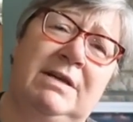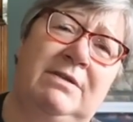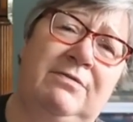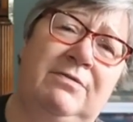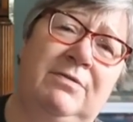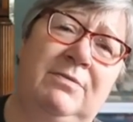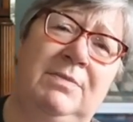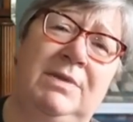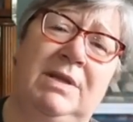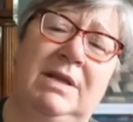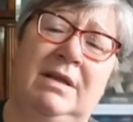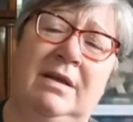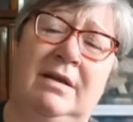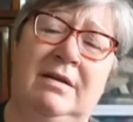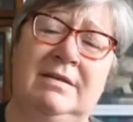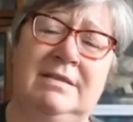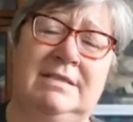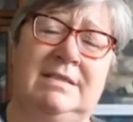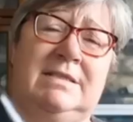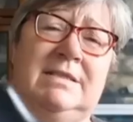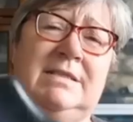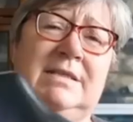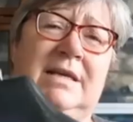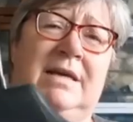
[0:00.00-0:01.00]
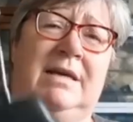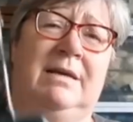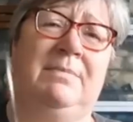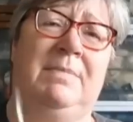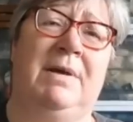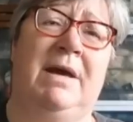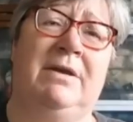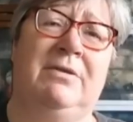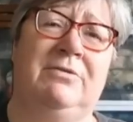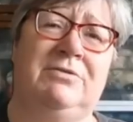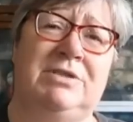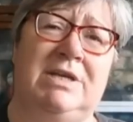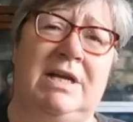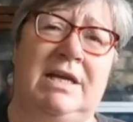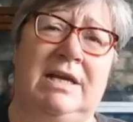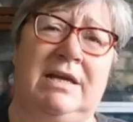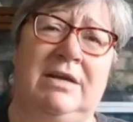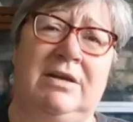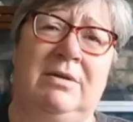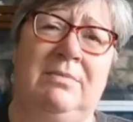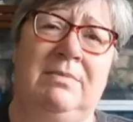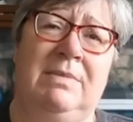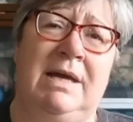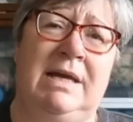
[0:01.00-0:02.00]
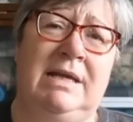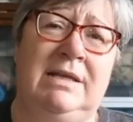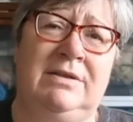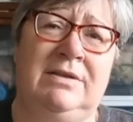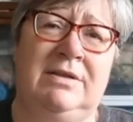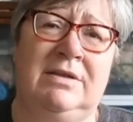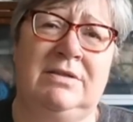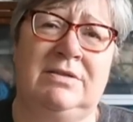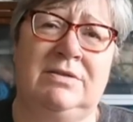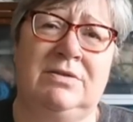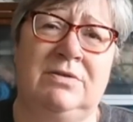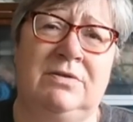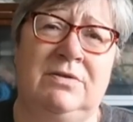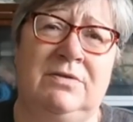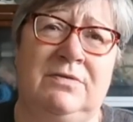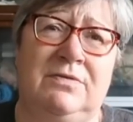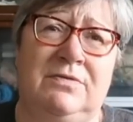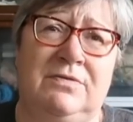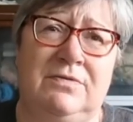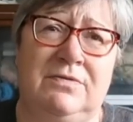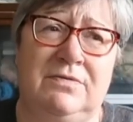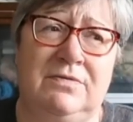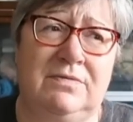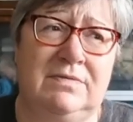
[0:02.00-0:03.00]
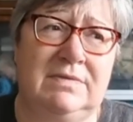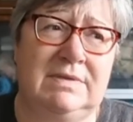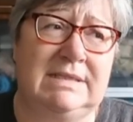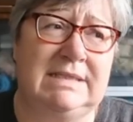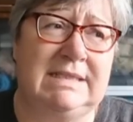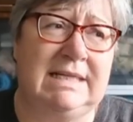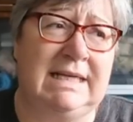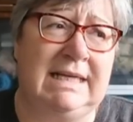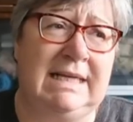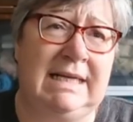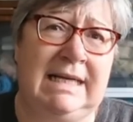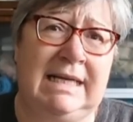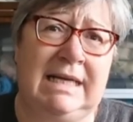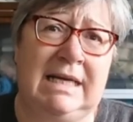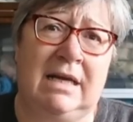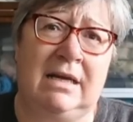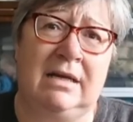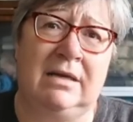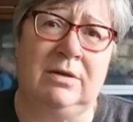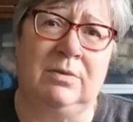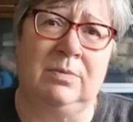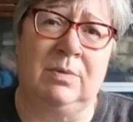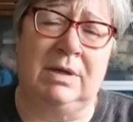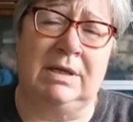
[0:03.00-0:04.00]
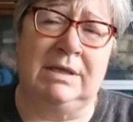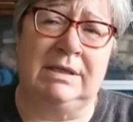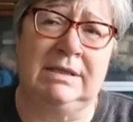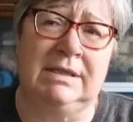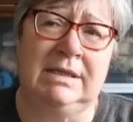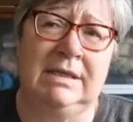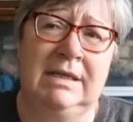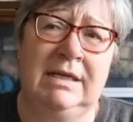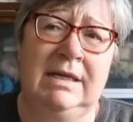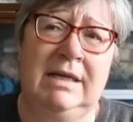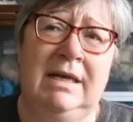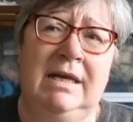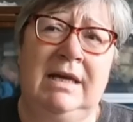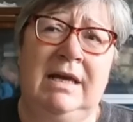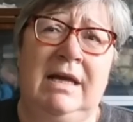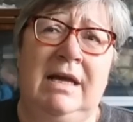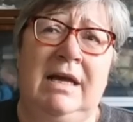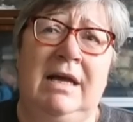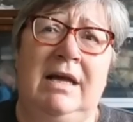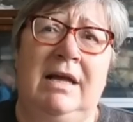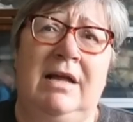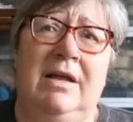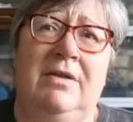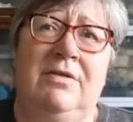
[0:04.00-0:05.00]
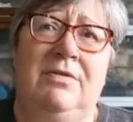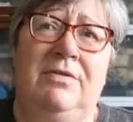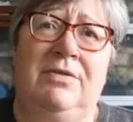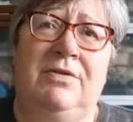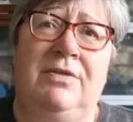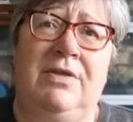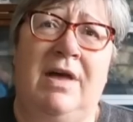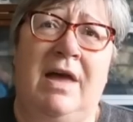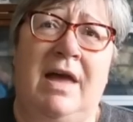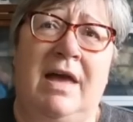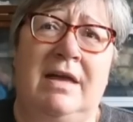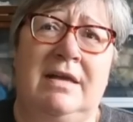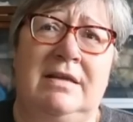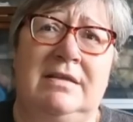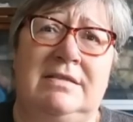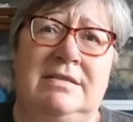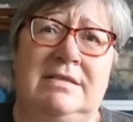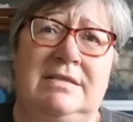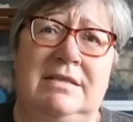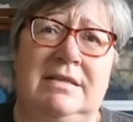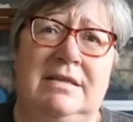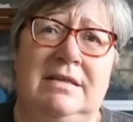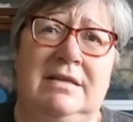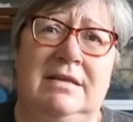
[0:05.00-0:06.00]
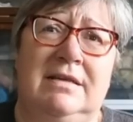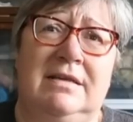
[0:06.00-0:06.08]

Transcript: out from the last panel jacket I made, the sort of tealy coloured one, that